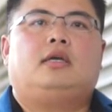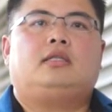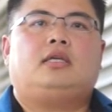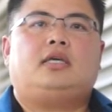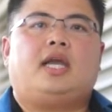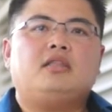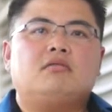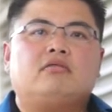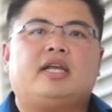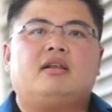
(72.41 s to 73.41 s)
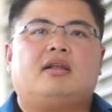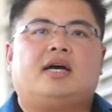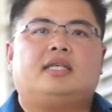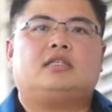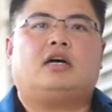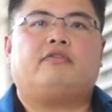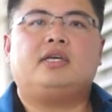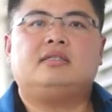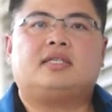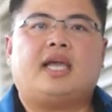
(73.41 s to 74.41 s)
The endocrine glands of
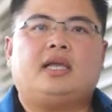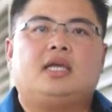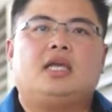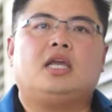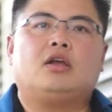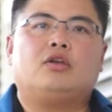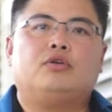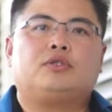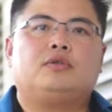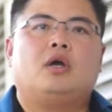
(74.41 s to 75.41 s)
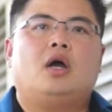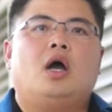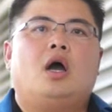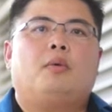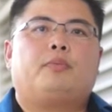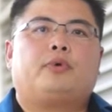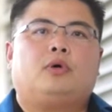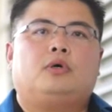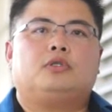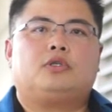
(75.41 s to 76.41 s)
insects include
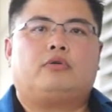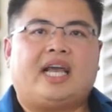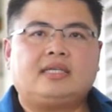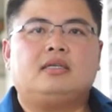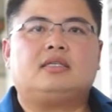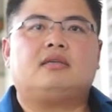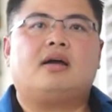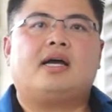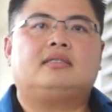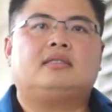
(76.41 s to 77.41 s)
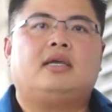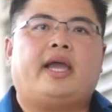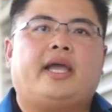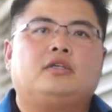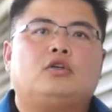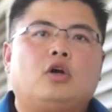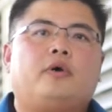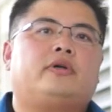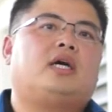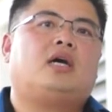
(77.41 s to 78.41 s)
prothoracic glands and
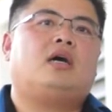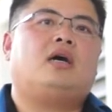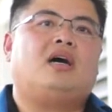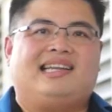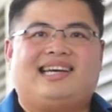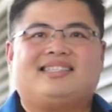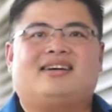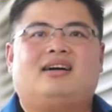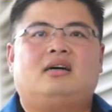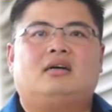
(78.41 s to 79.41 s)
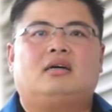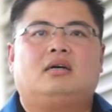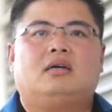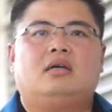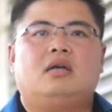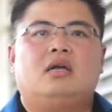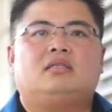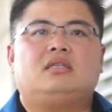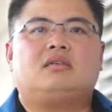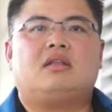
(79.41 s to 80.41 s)
corpora allata.
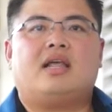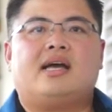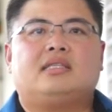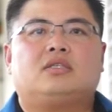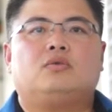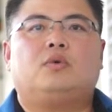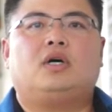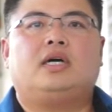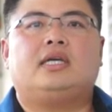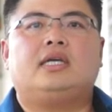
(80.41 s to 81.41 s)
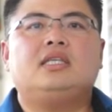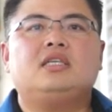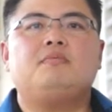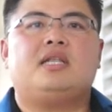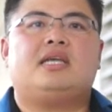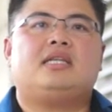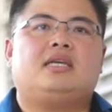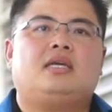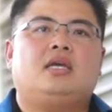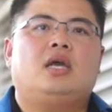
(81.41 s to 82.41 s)
These glands work
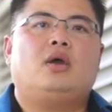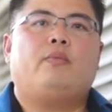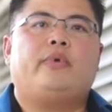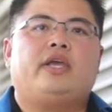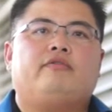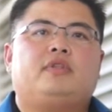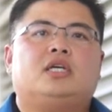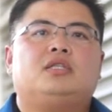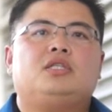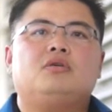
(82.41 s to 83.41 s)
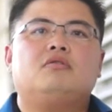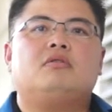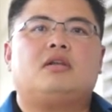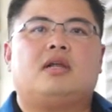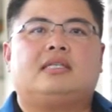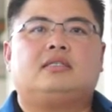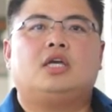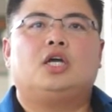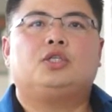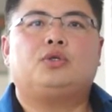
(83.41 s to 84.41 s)
intimately with the neural
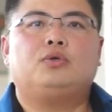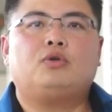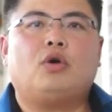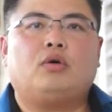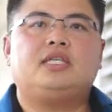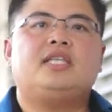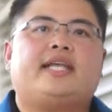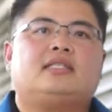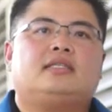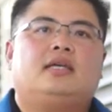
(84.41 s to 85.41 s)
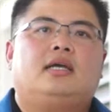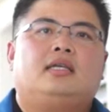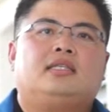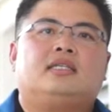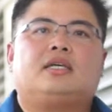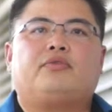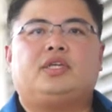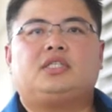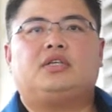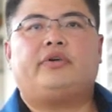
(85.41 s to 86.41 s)
glands to coordinate the
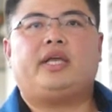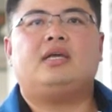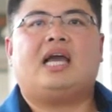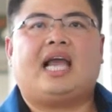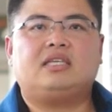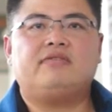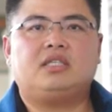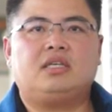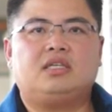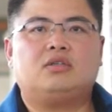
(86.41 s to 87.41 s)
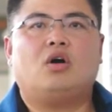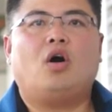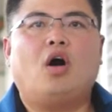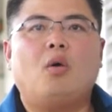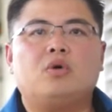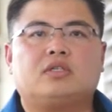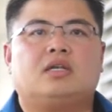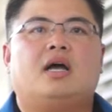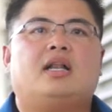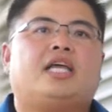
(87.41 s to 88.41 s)
secretory activities
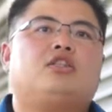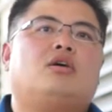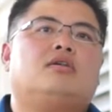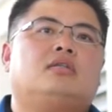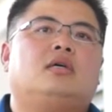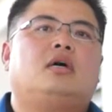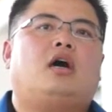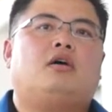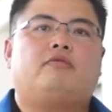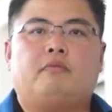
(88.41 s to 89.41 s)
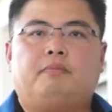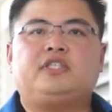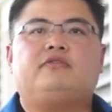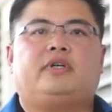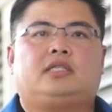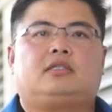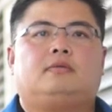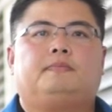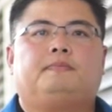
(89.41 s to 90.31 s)
almost like those of vertebrates.